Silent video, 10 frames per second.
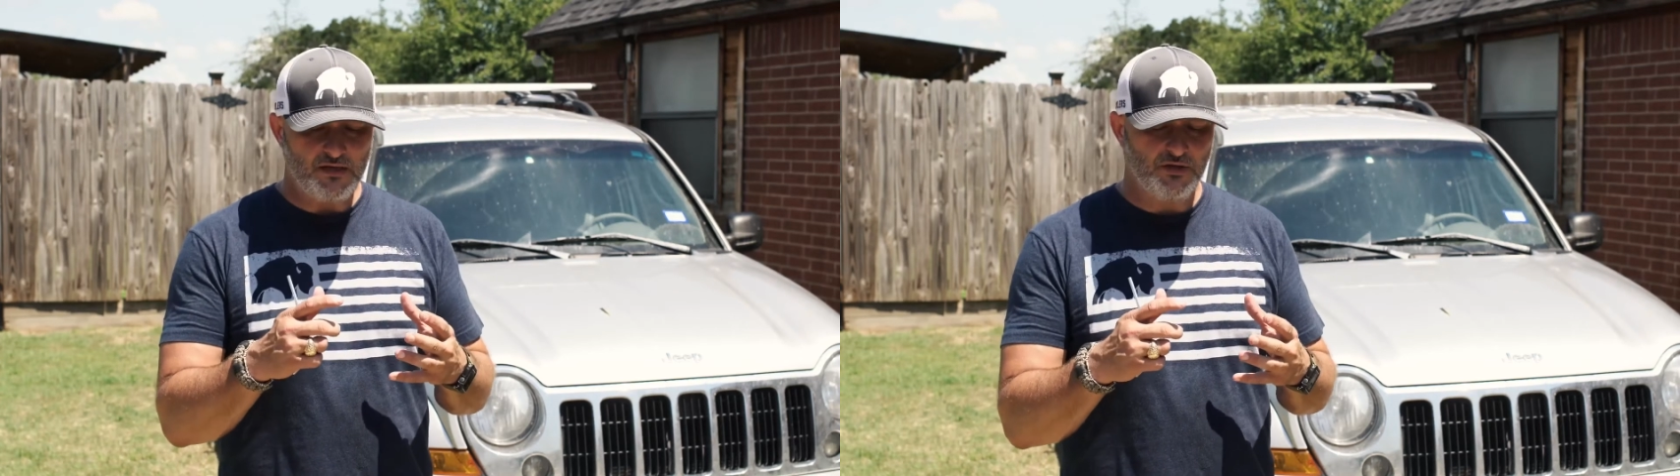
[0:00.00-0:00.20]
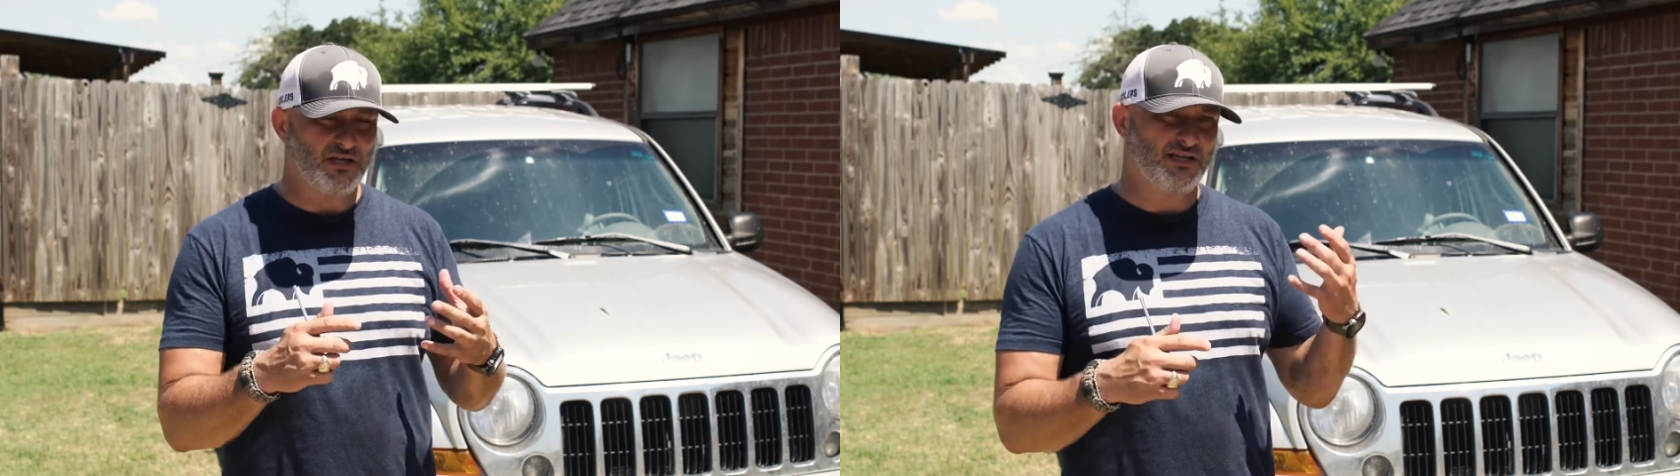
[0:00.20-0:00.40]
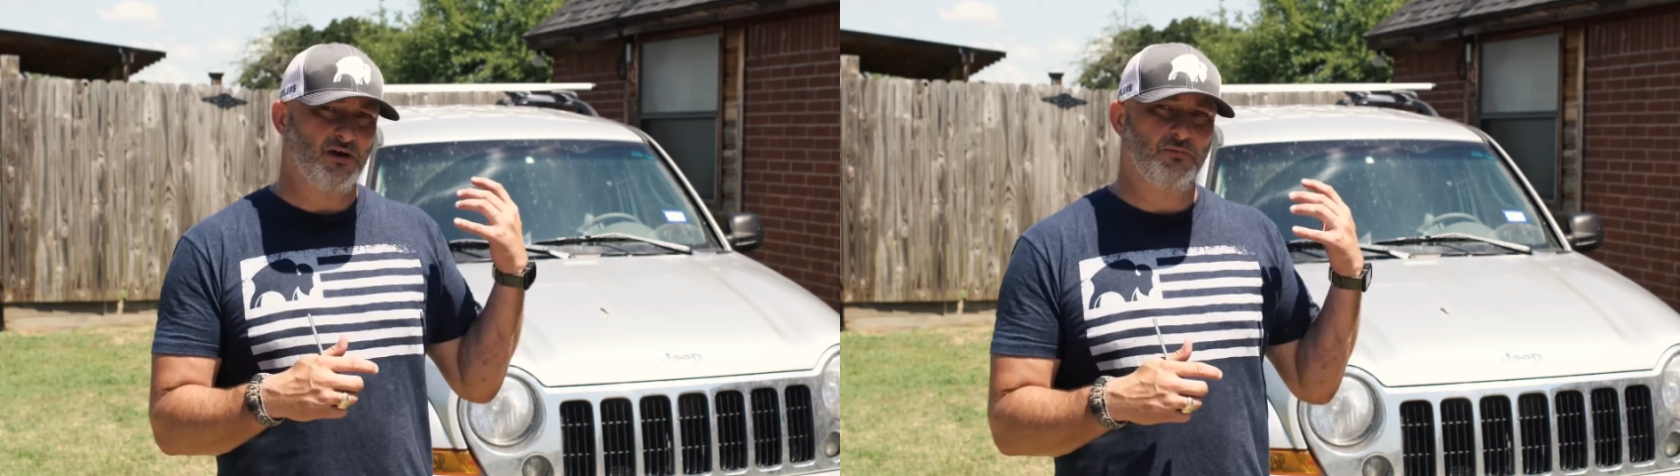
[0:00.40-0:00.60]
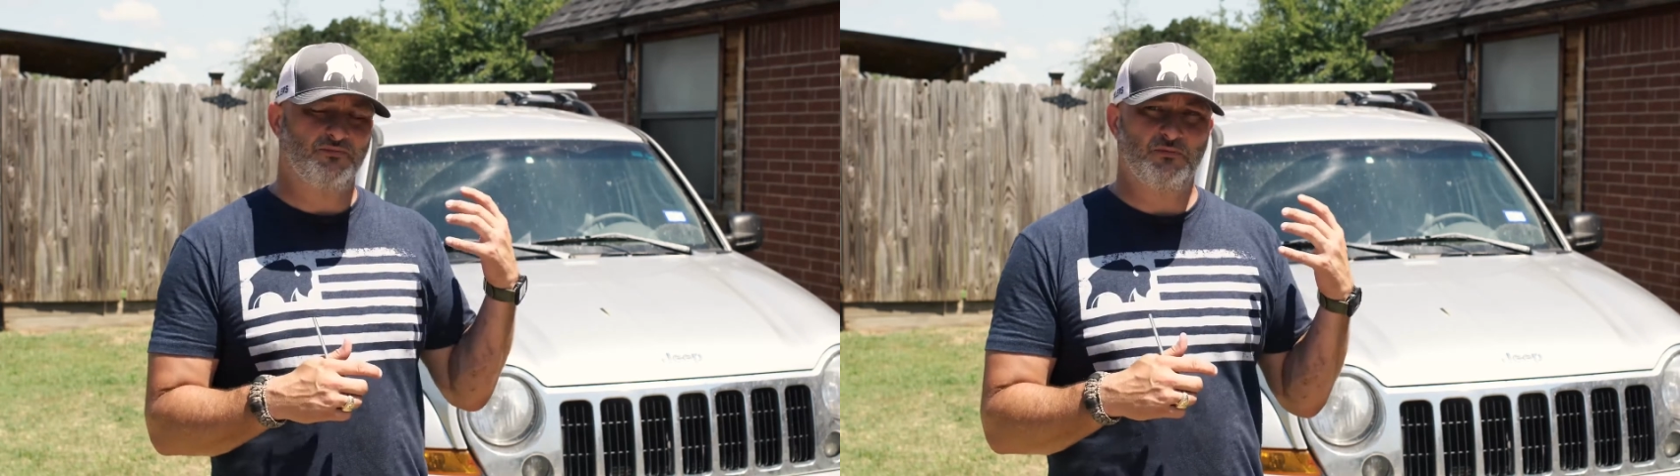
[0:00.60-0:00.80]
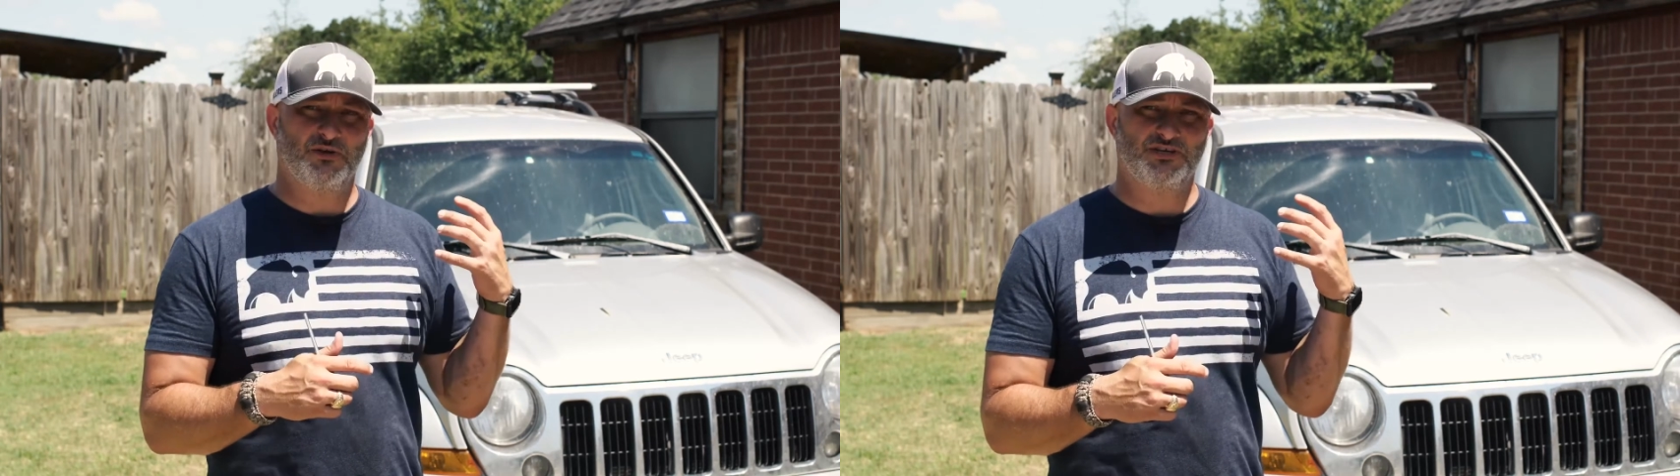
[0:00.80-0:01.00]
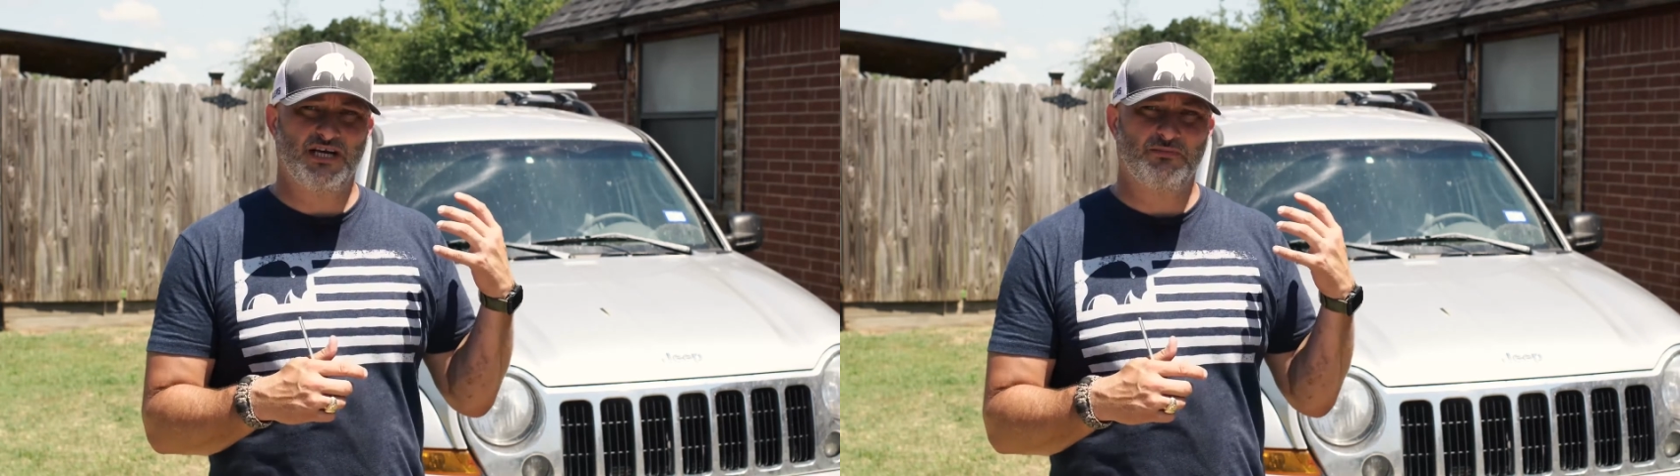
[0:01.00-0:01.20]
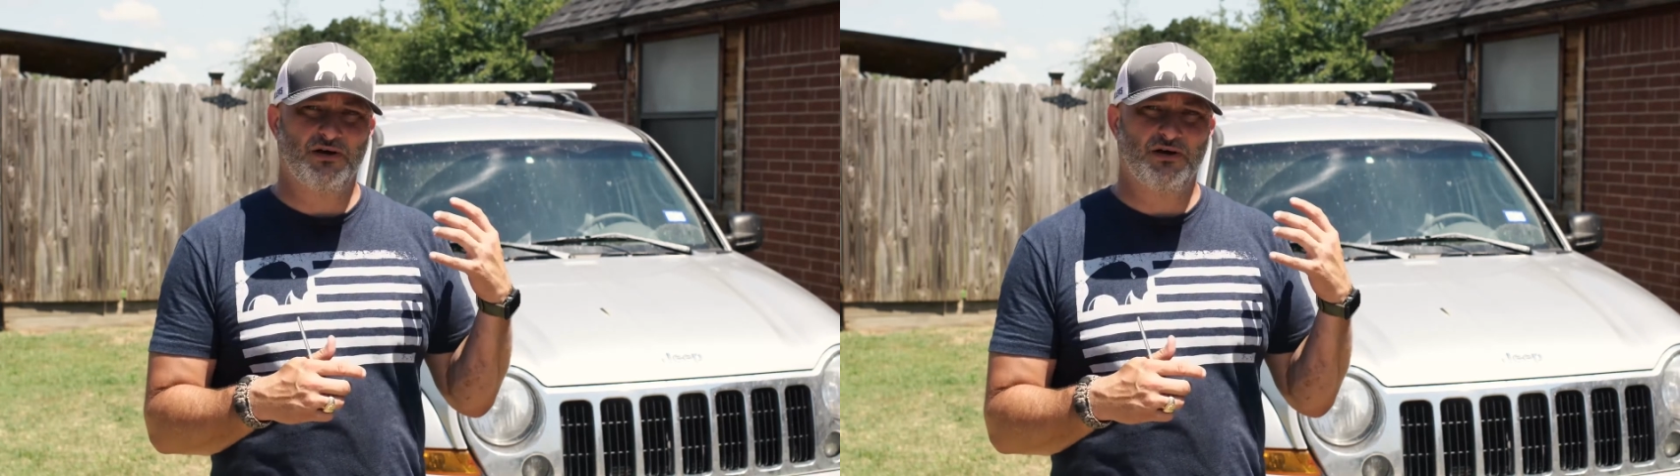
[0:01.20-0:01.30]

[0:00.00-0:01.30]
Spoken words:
You can tell from the Jeep